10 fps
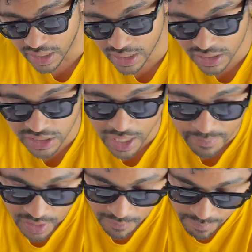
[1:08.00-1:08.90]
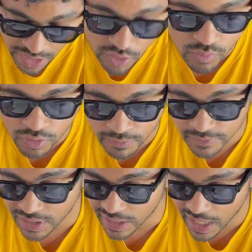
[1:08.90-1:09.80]
English epic of
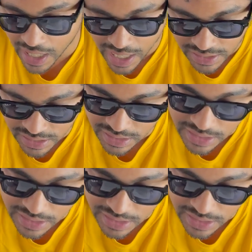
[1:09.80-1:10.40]
Beowulf, the Geats and the